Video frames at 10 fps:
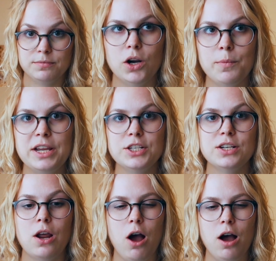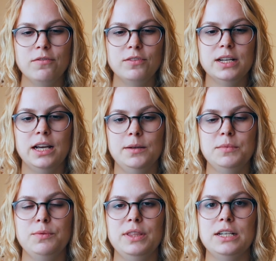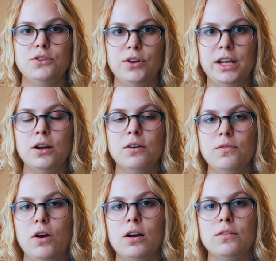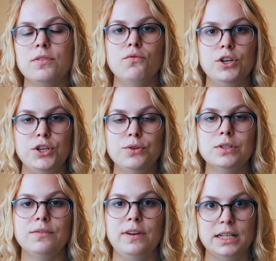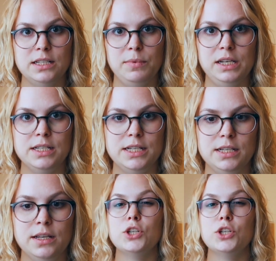Automation often comes with the trade-off of reduced flexibility.